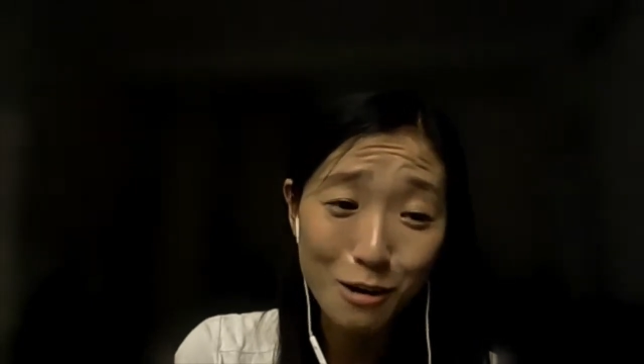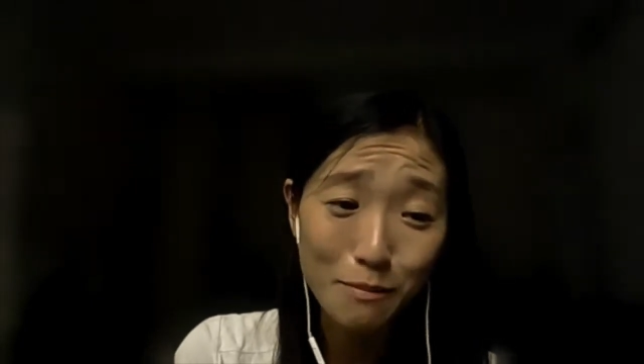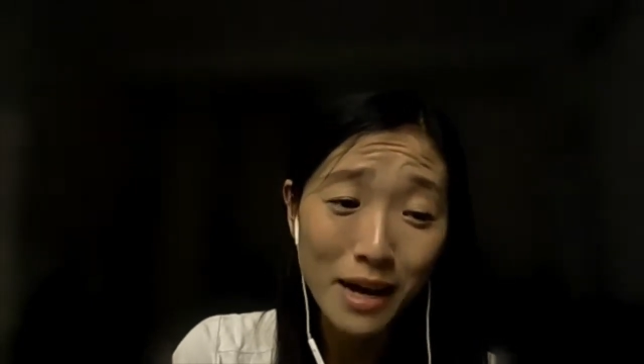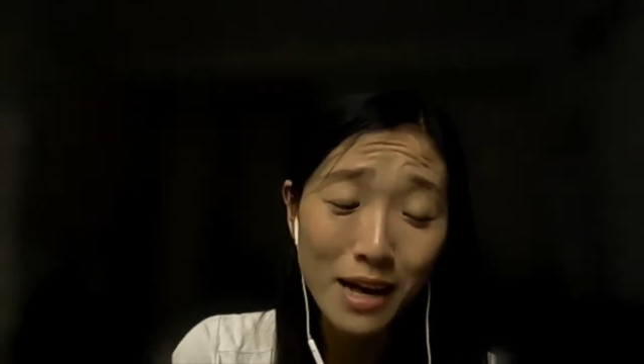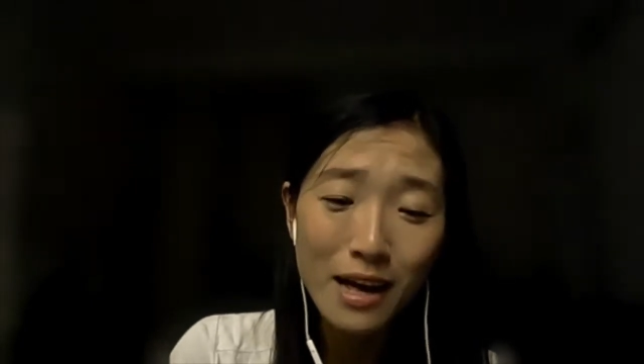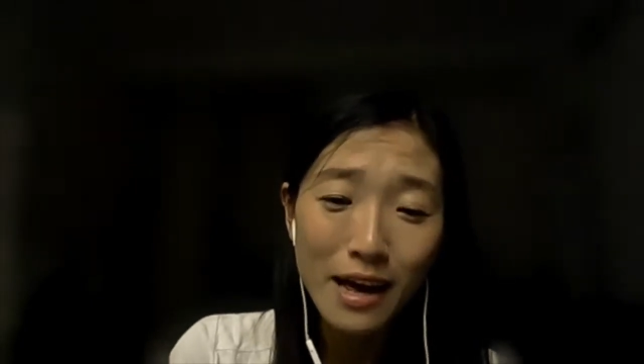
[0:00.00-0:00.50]

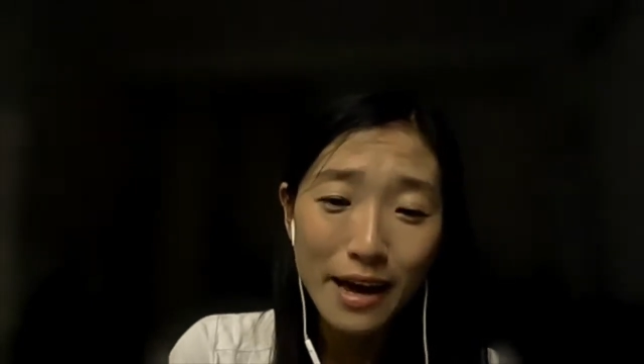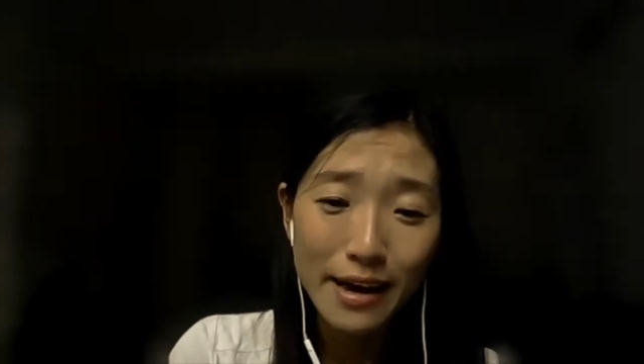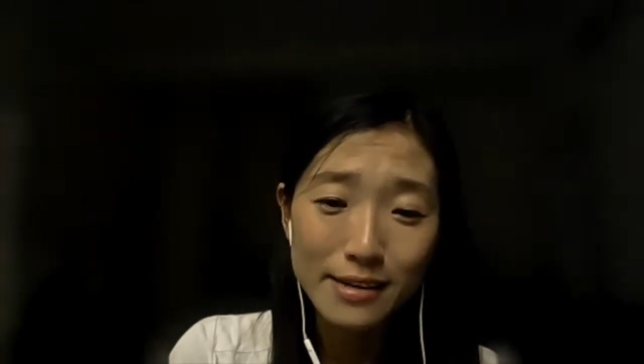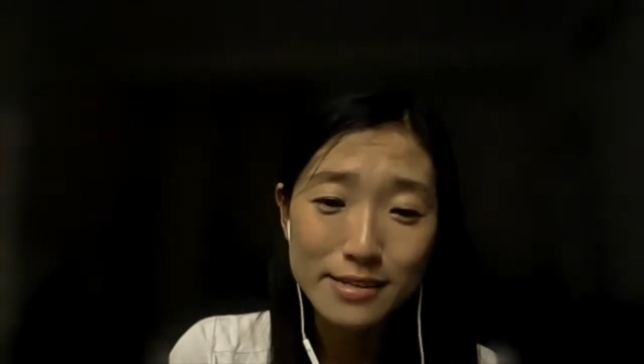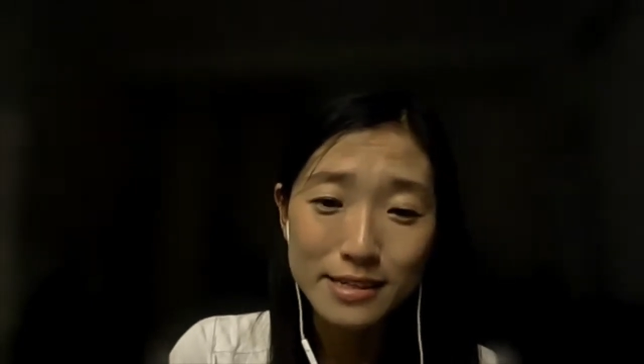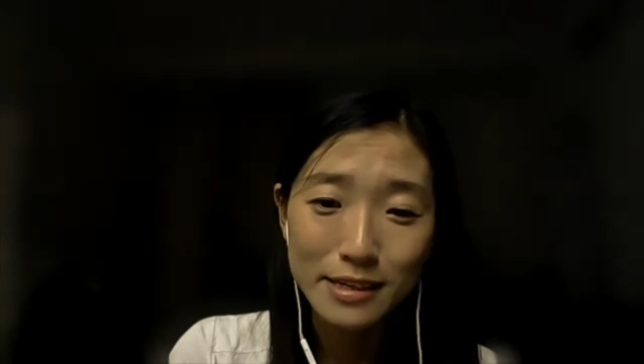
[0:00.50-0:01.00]
arm.
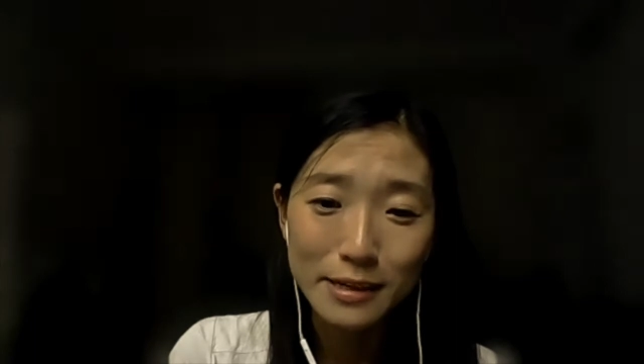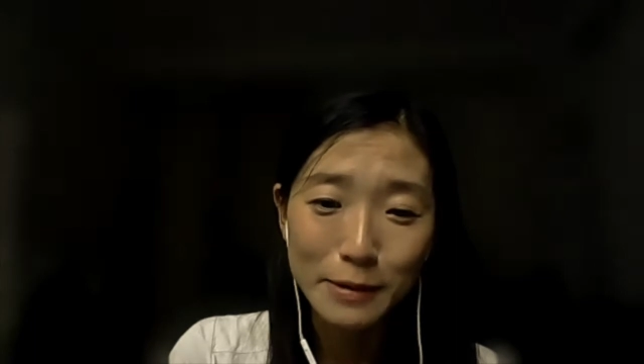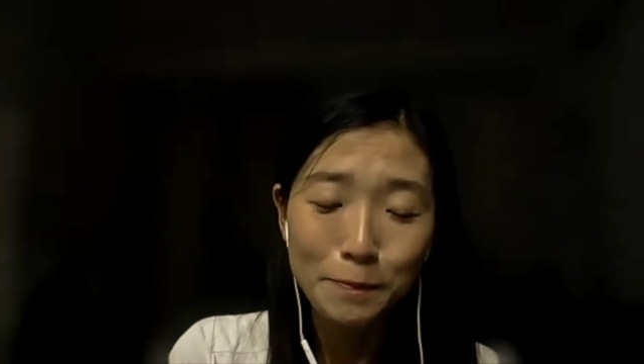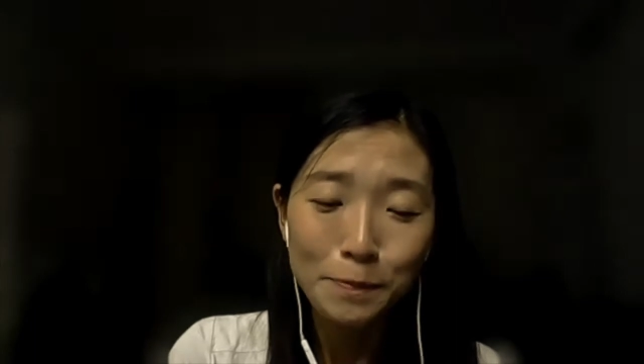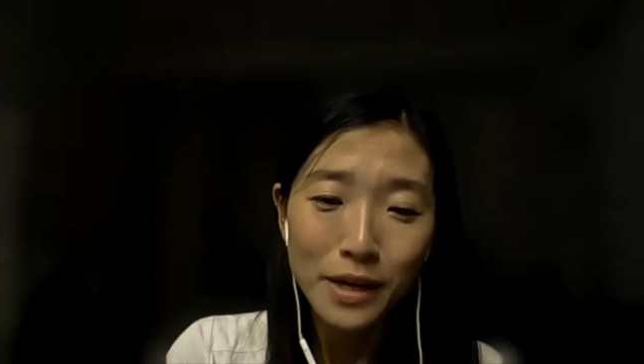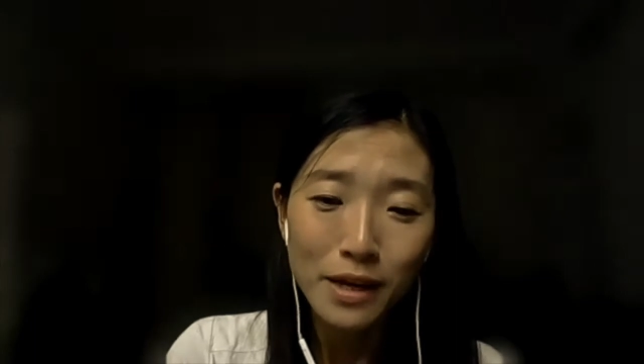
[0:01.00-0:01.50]
And
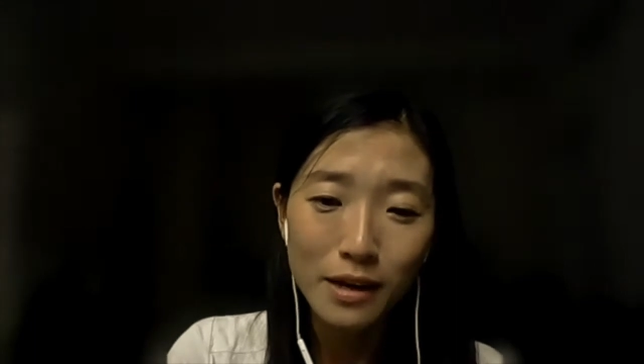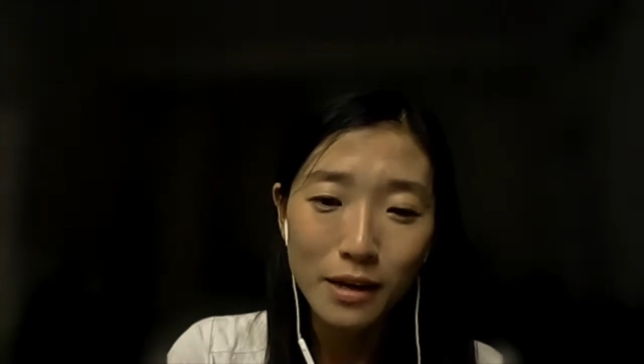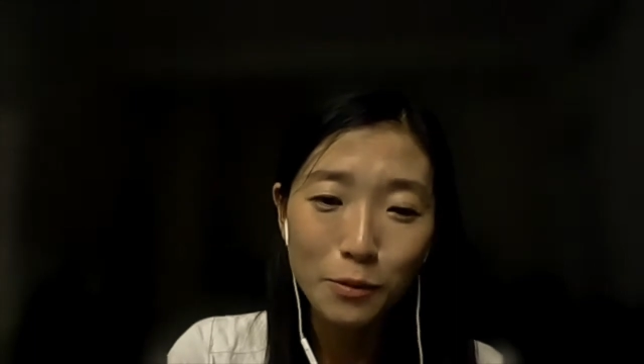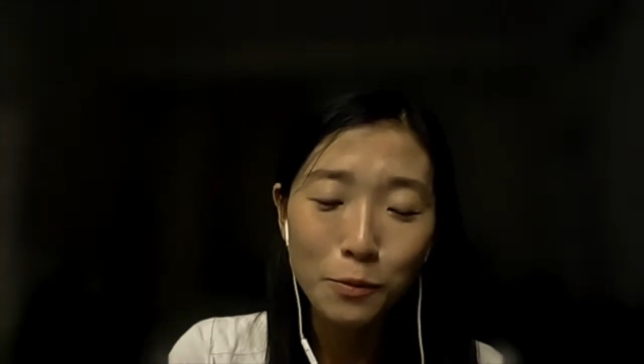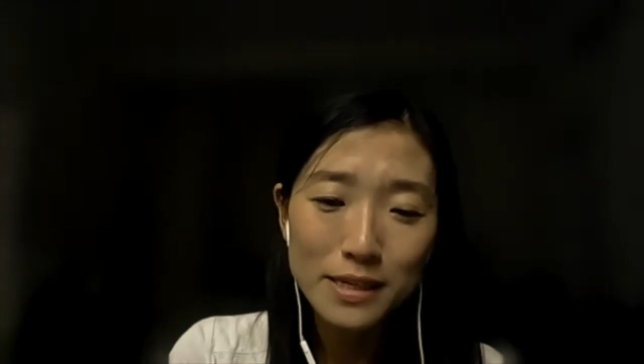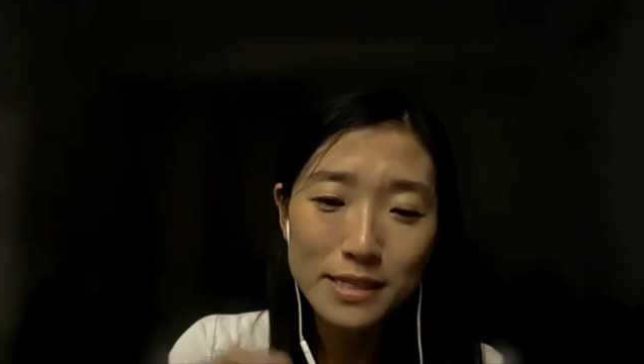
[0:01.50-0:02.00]

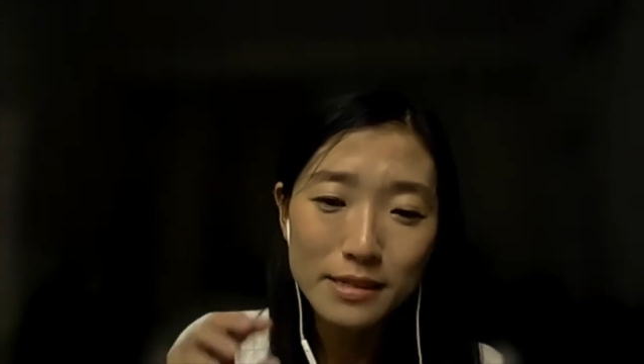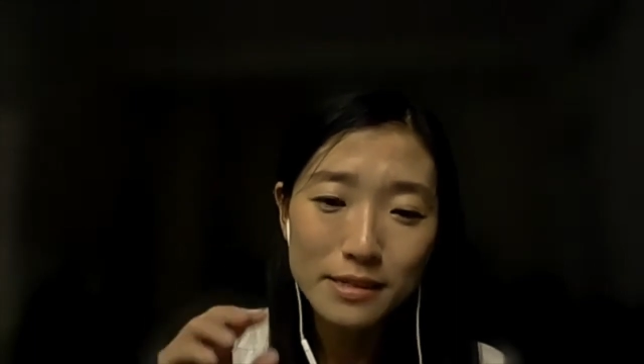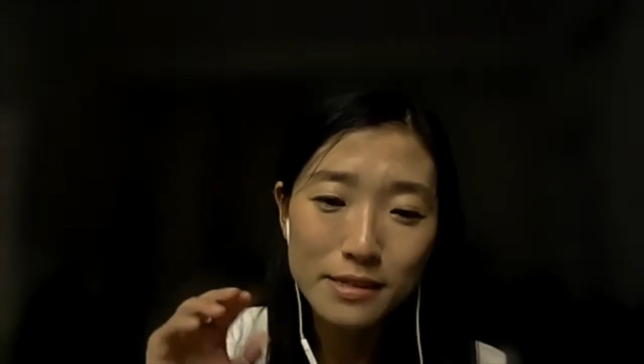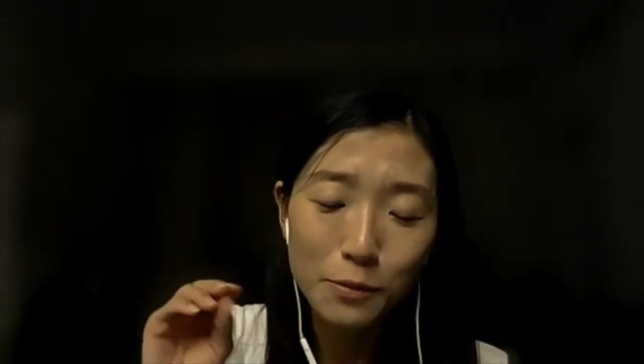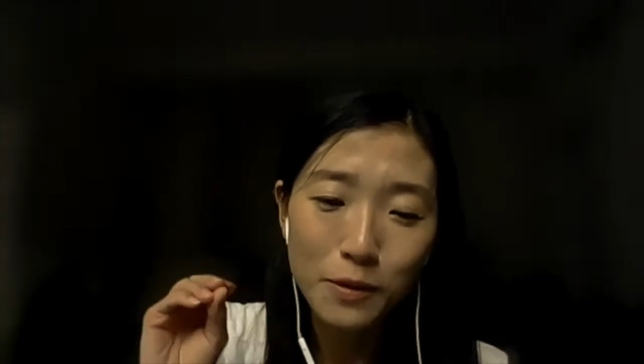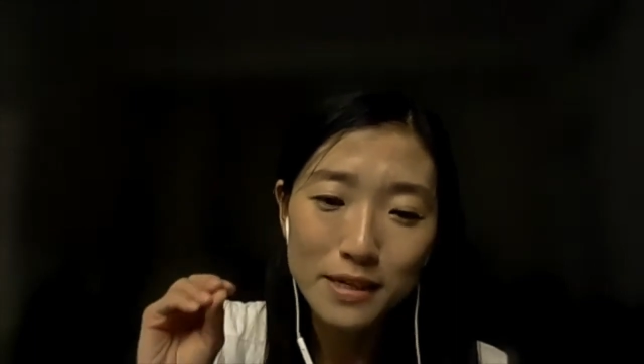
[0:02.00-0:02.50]
what